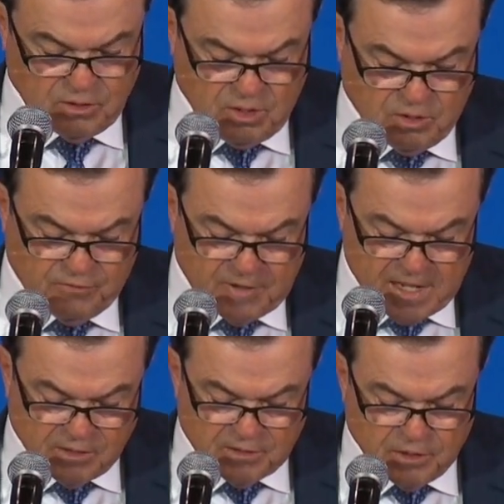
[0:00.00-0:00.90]
to
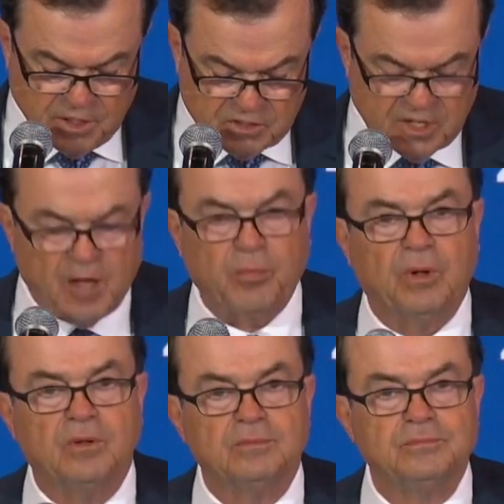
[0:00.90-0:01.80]
follow their
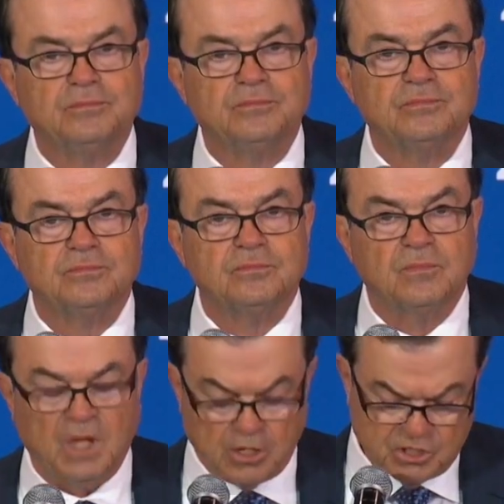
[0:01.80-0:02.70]
example.
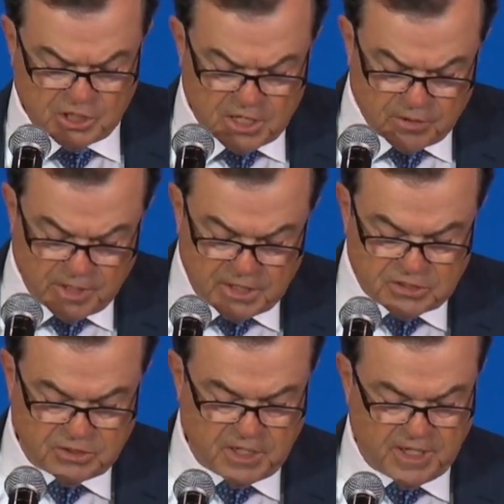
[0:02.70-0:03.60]
Our
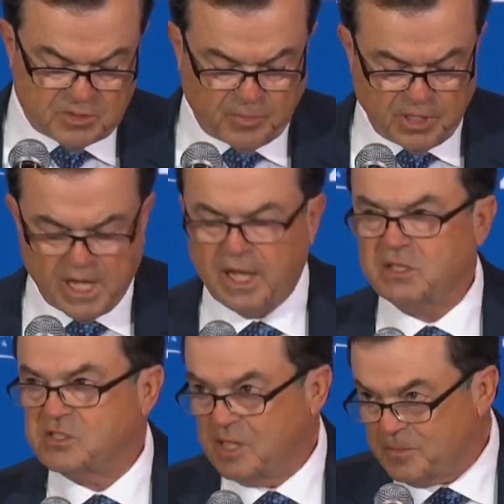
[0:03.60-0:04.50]
generation has been
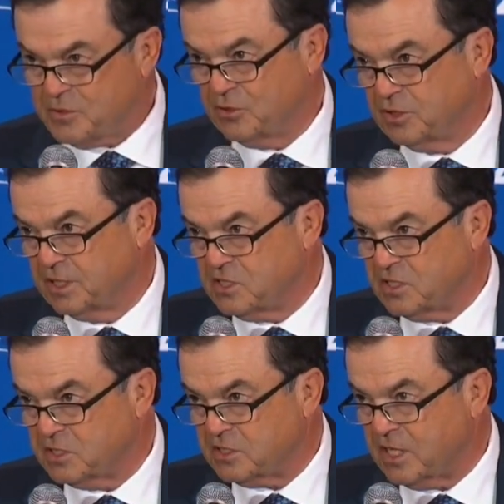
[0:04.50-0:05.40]
exceptionally
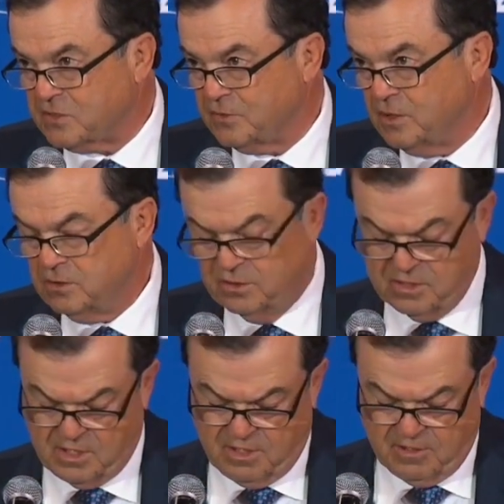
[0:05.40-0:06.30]
successful
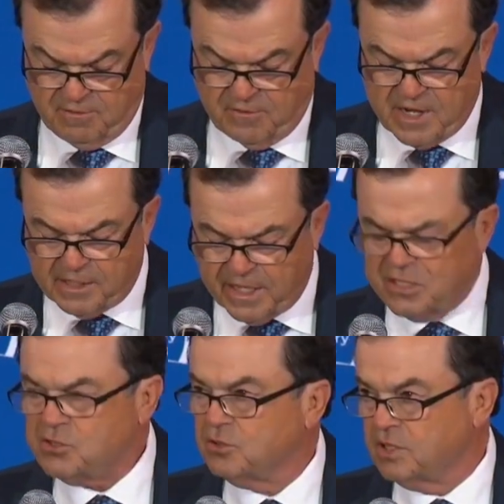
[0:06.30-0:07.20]

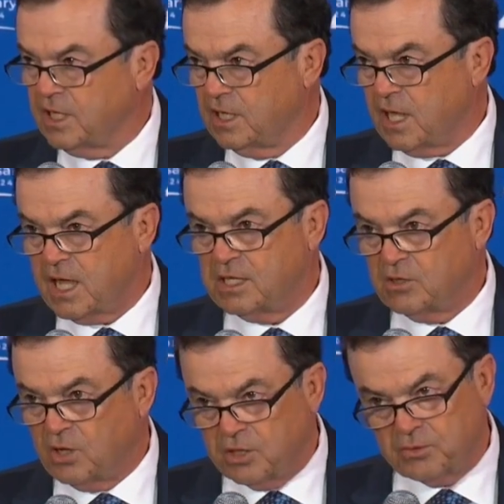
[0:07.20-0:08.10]
financially and in
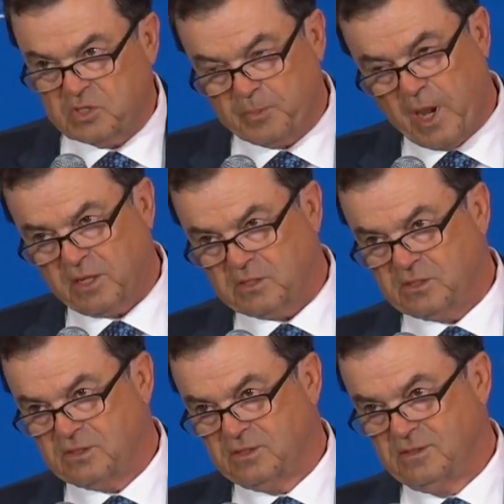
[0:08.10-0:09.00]
all
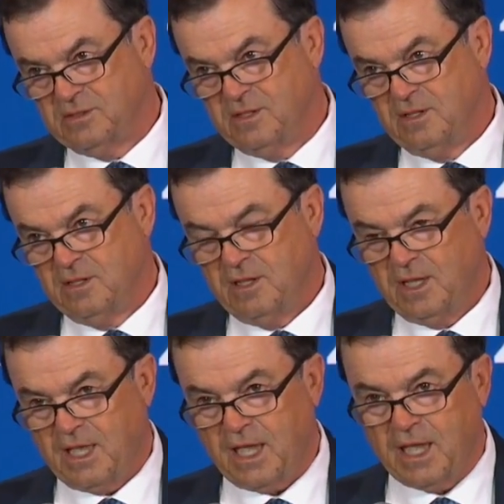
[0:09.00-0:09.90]
respects.
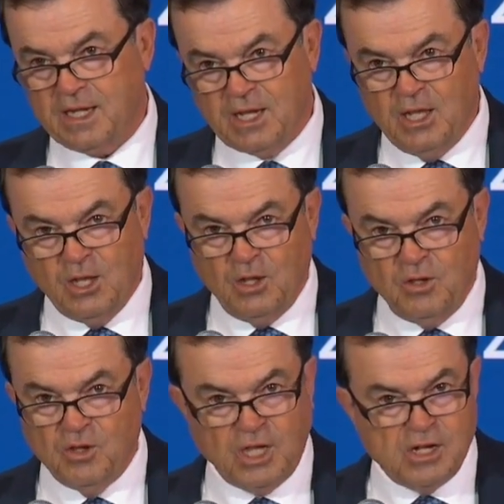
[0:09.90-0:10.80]
And
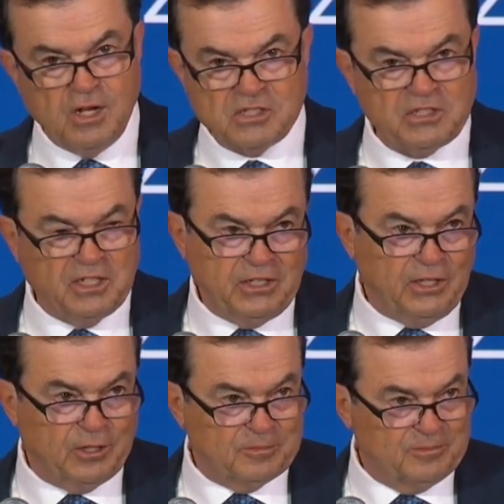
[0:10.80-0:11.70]
you can all see it
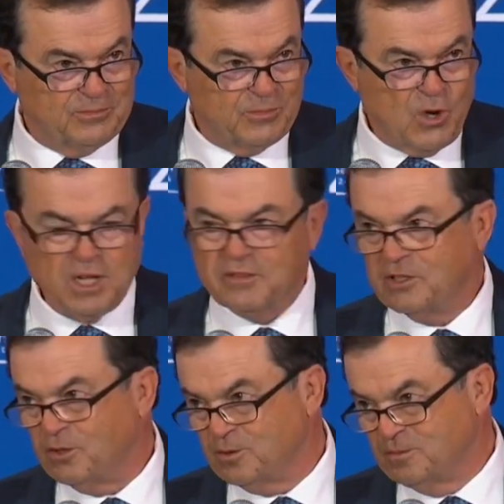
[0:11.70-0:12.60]
here, all of
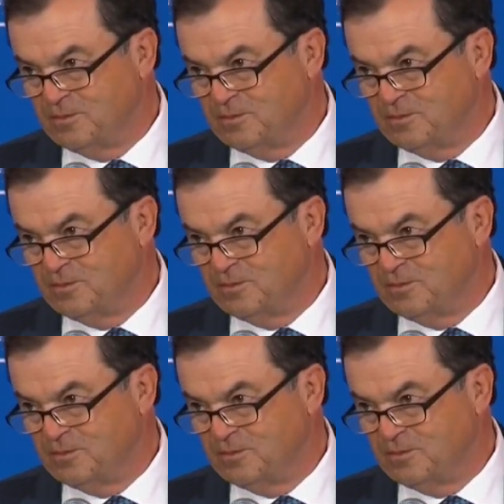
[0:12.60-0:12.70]
you,